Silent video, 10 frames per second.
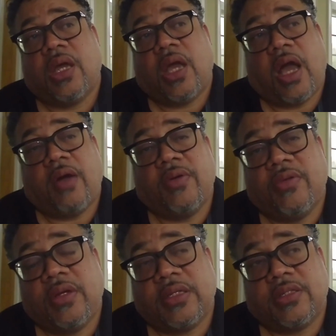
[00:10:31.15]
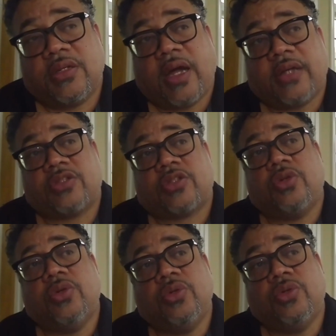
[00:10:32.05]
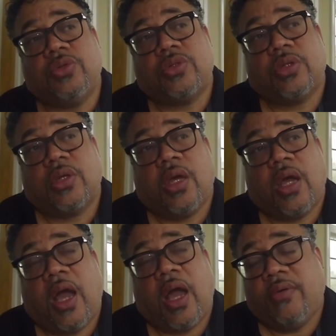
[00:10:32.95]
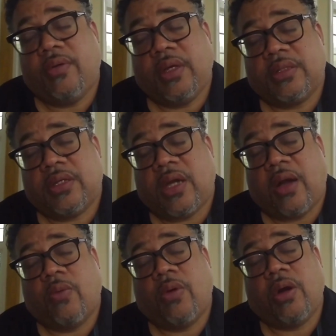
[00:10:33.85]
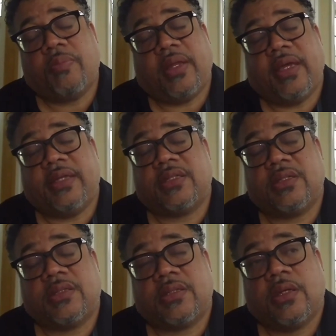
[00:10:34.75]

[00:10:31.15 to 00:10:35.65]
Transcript: how we re-enter our schools, how we re-enter our workplaces,